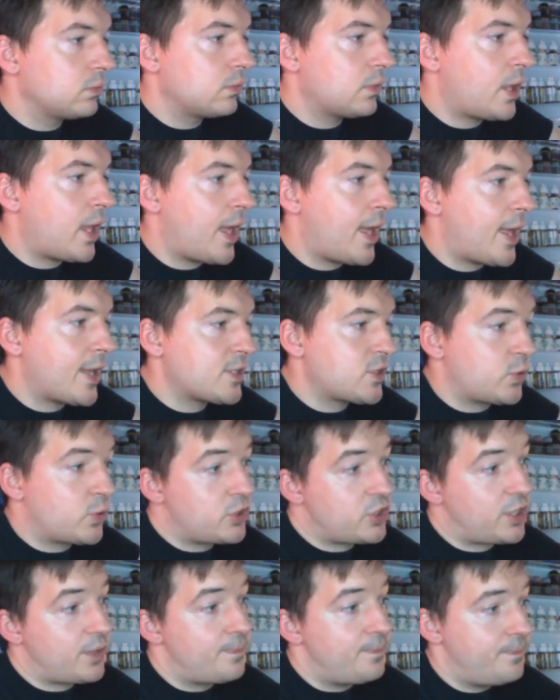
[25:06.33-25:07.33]

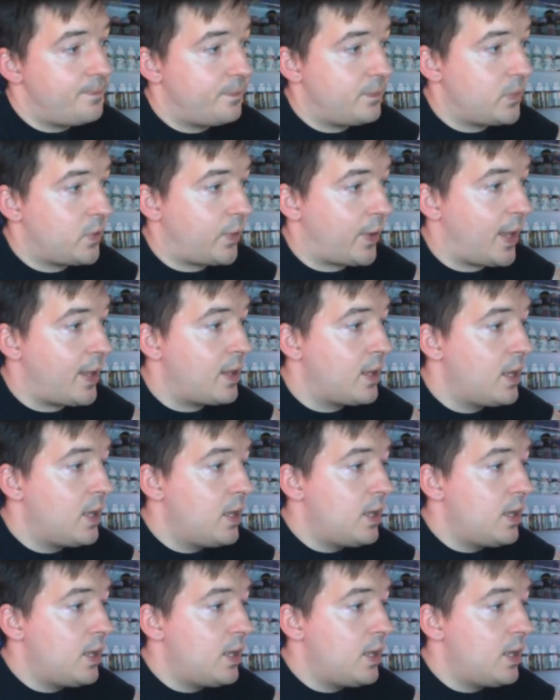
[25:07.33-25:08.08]
Sorcia, okay?